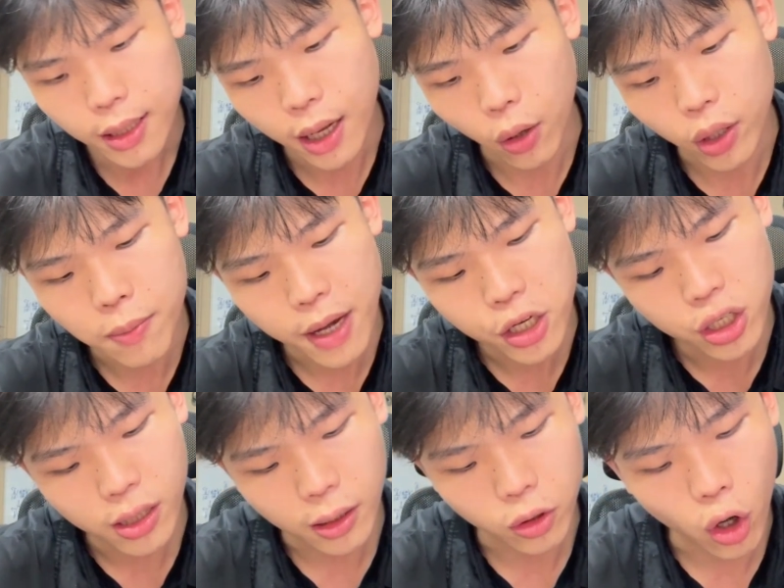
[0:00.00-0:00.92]
Now
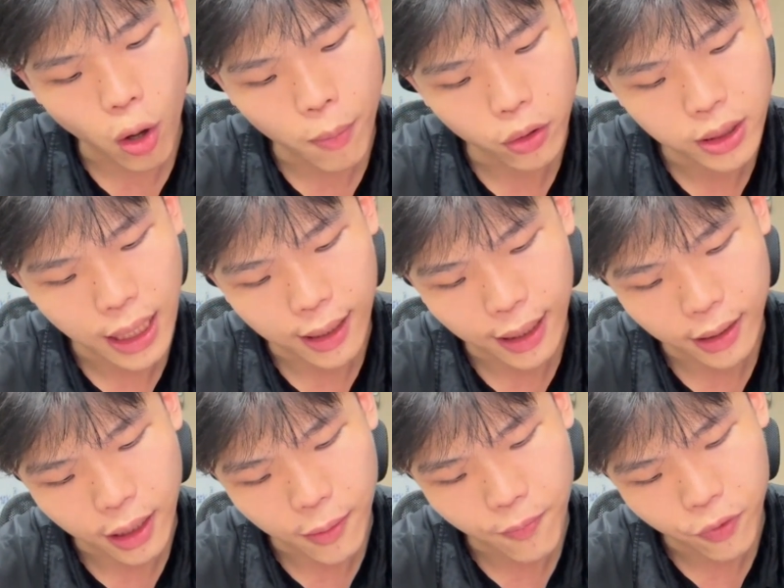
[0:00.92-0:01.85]
imagine the normals are
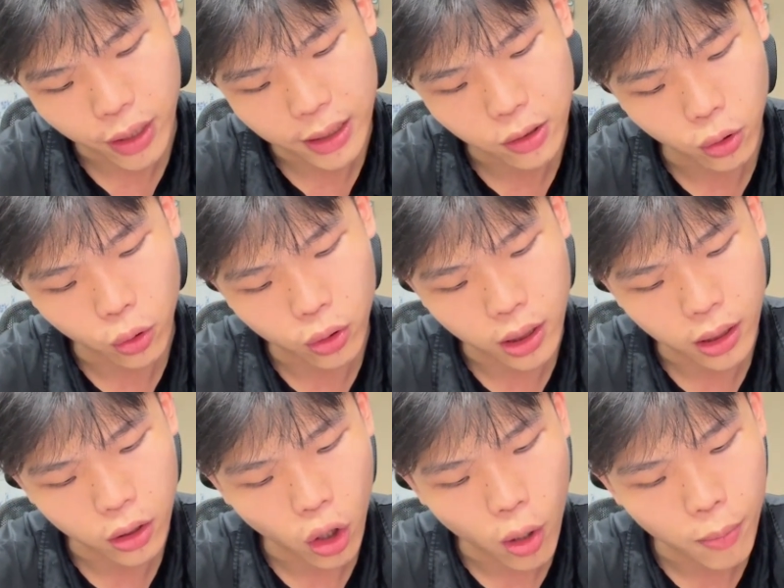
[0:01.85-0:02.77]
like that, right? So the
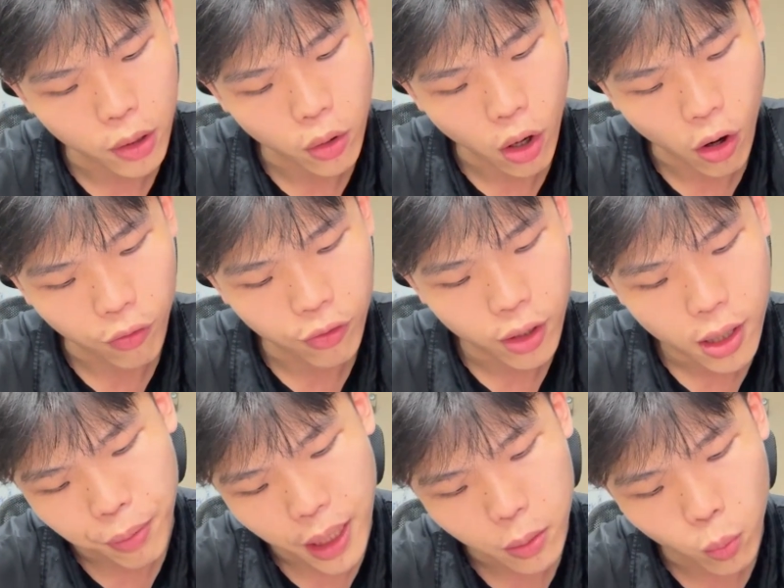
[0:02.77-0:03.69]
normal of
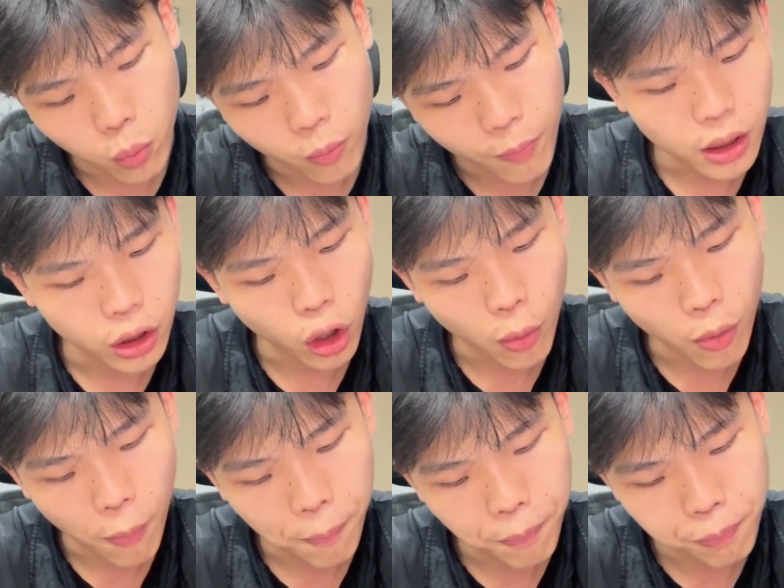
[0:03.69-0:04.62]

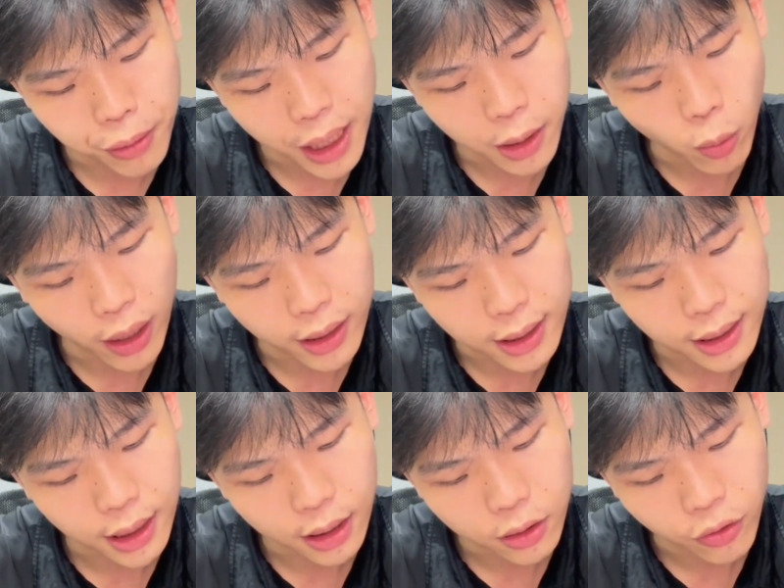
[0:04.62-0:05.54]
plane 1 is
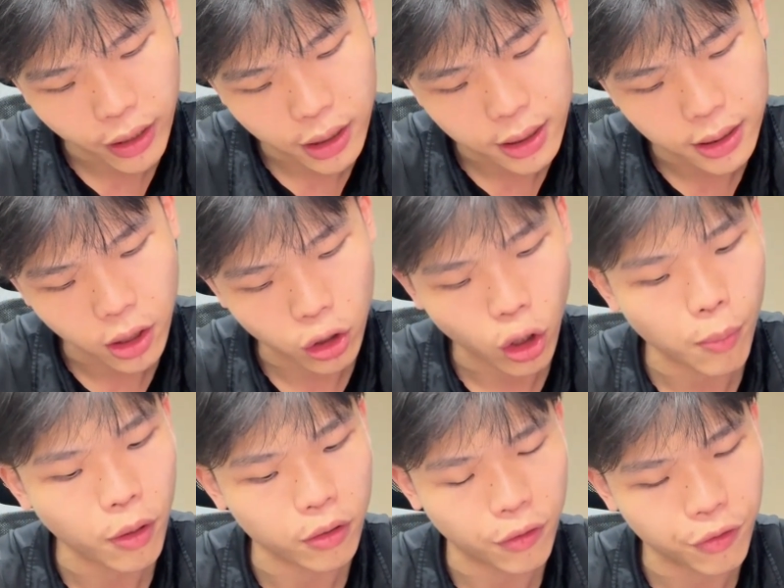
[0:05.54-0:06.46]
here, right? This is the
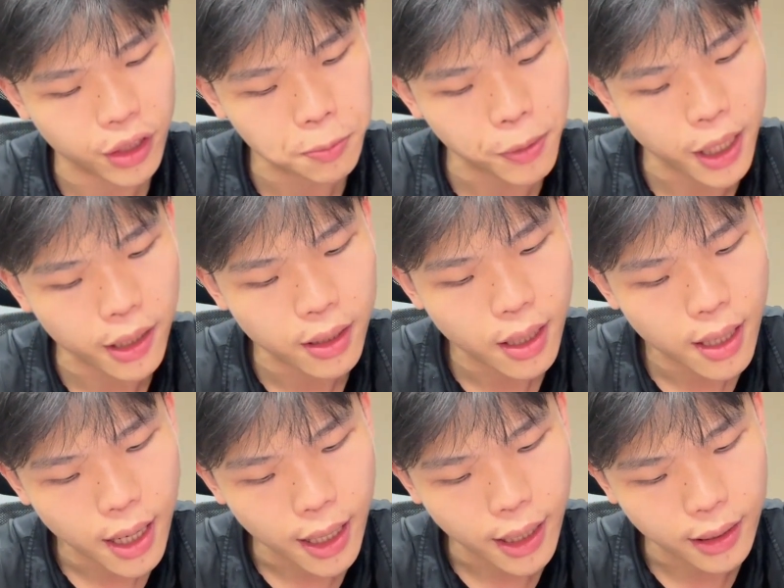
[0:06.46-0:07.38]
normal of the first plane,
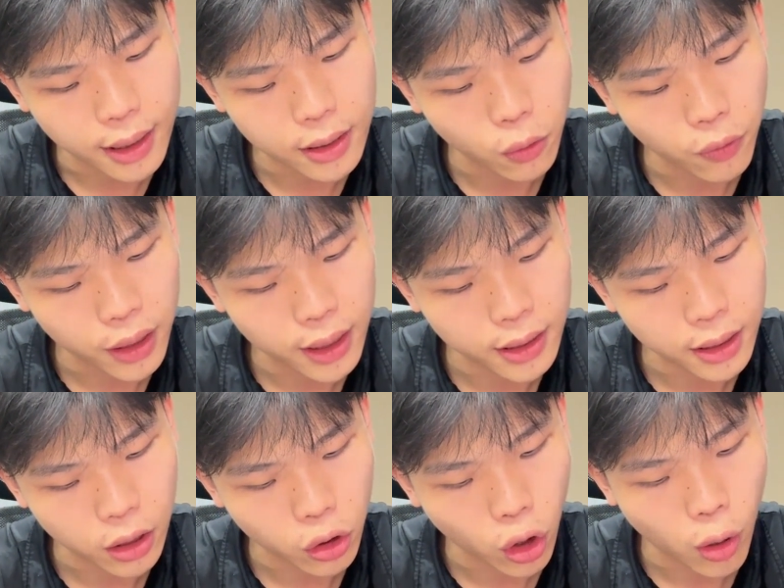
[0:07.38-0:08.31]
and then this over here is
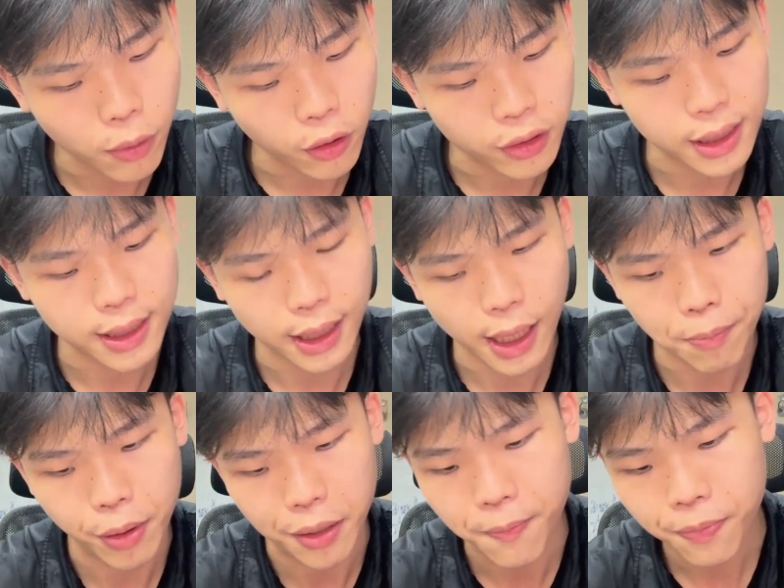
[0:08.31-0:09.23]
the normal of the
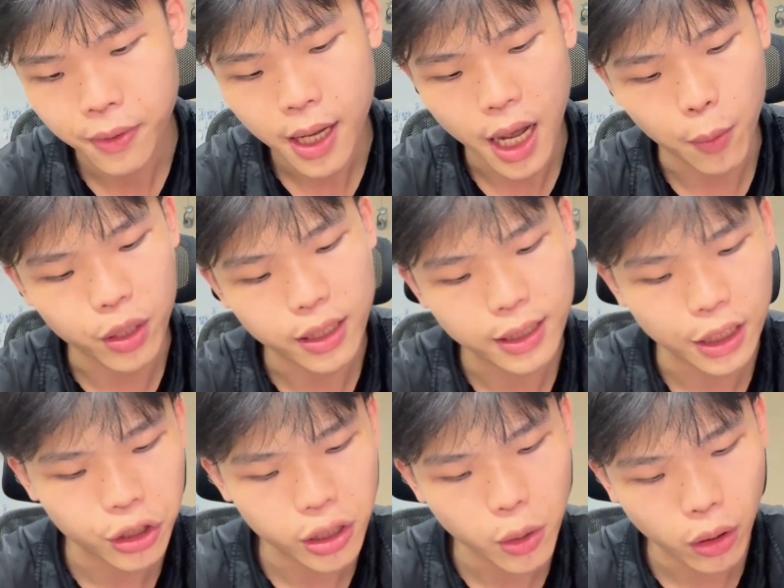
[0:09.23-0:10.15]
second plane. And we
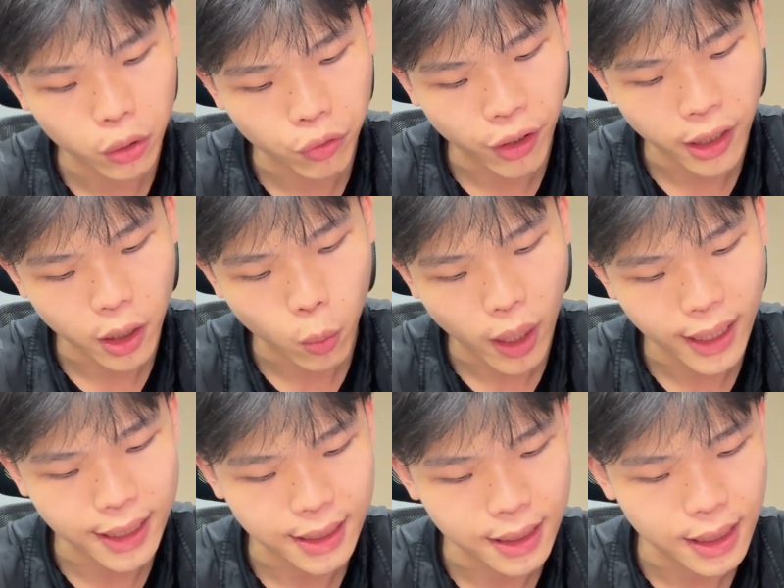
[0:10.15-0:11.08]
essentially want to find out
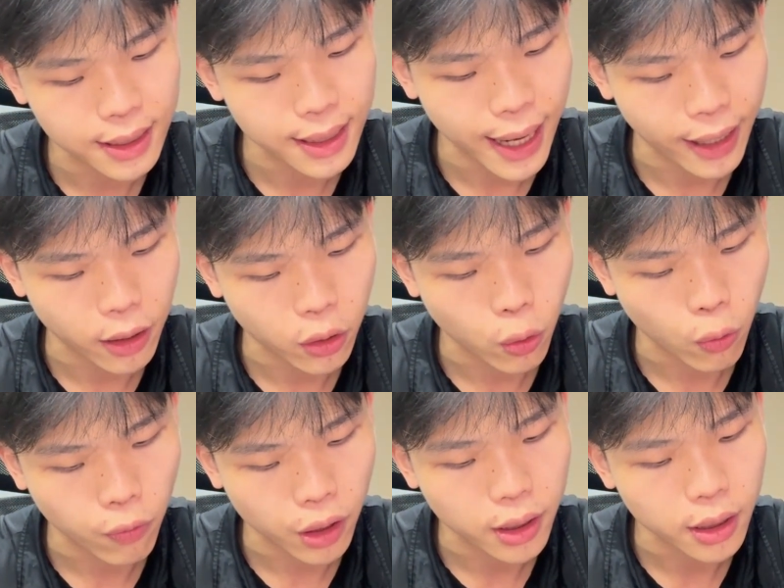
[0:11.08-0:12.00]
what is this angle
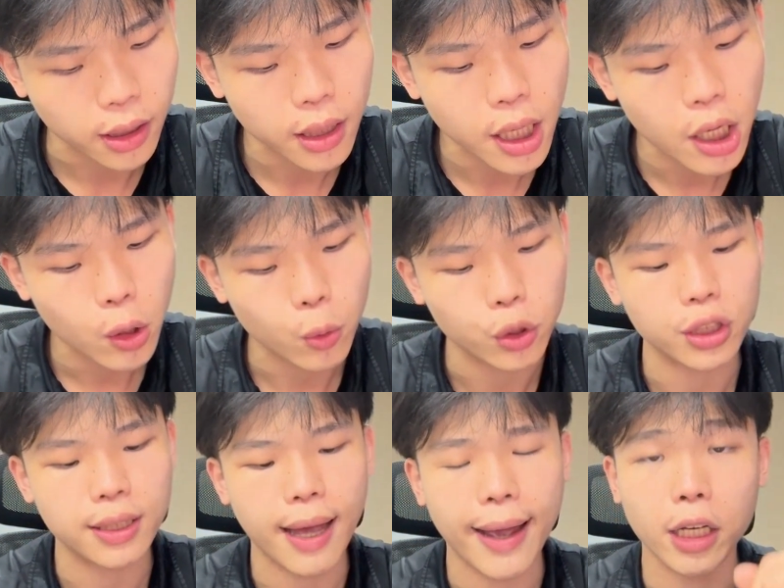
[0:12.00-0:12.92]
over here, which
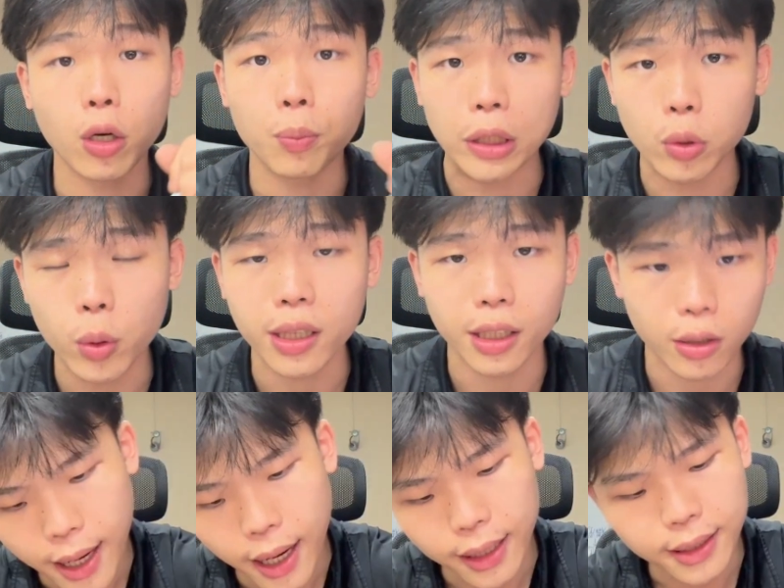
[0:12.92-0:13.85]
is the angle between
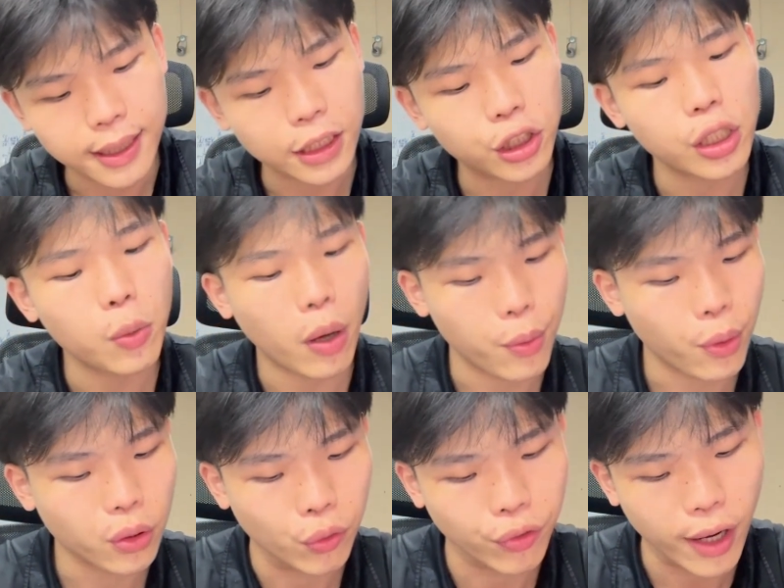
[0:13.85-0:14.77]
them. And essentially what we
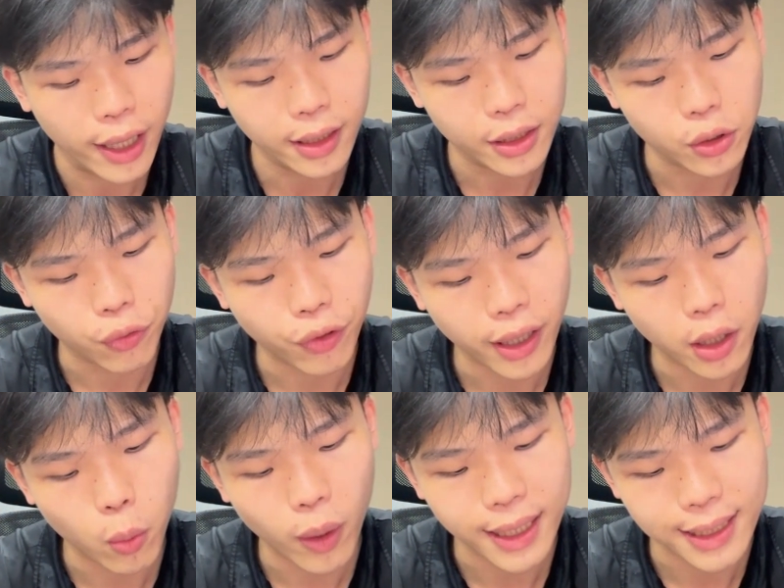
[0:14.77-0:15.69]
want to find is to find
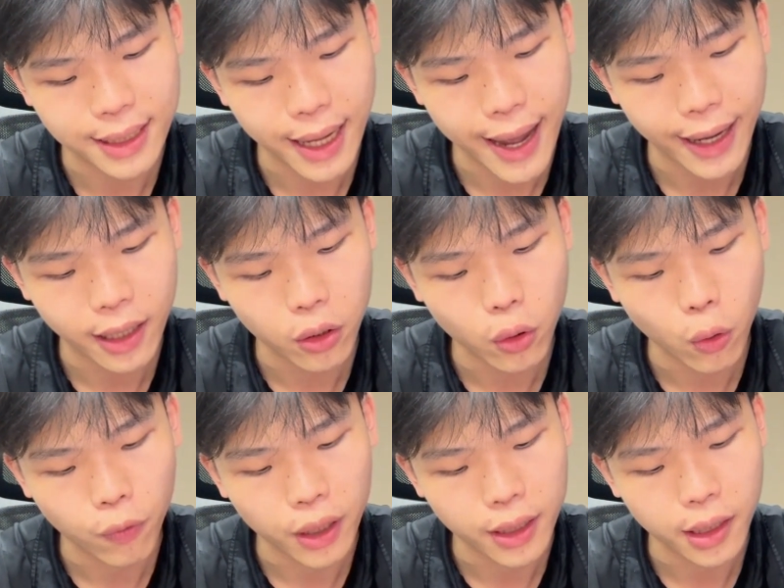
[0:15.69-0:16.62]
out what is the angle
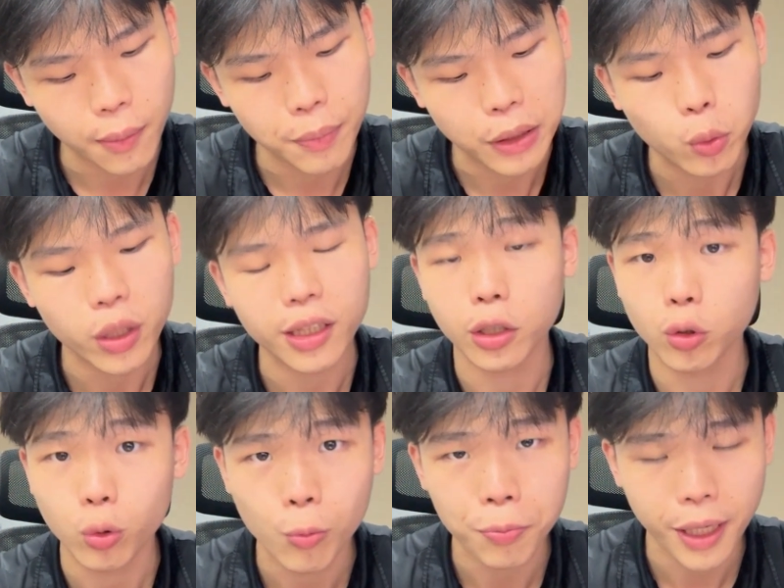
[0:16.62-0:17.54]
over here between the
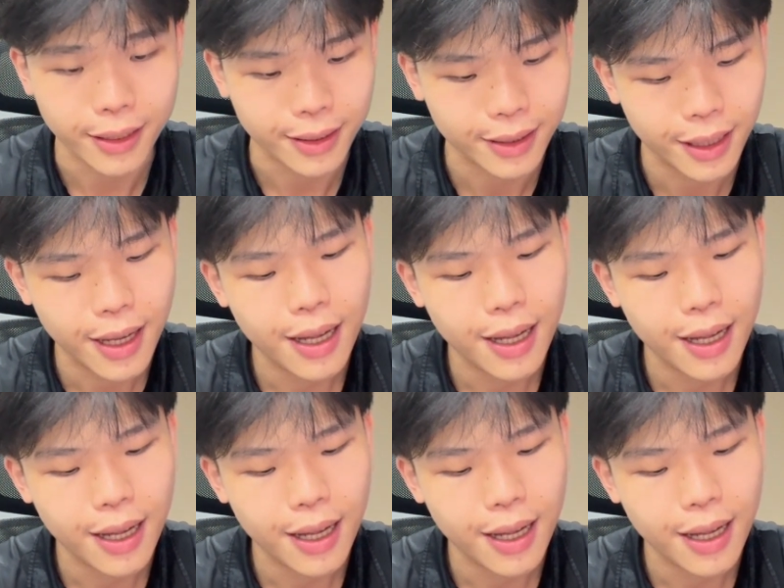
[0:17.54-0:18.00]
two planes.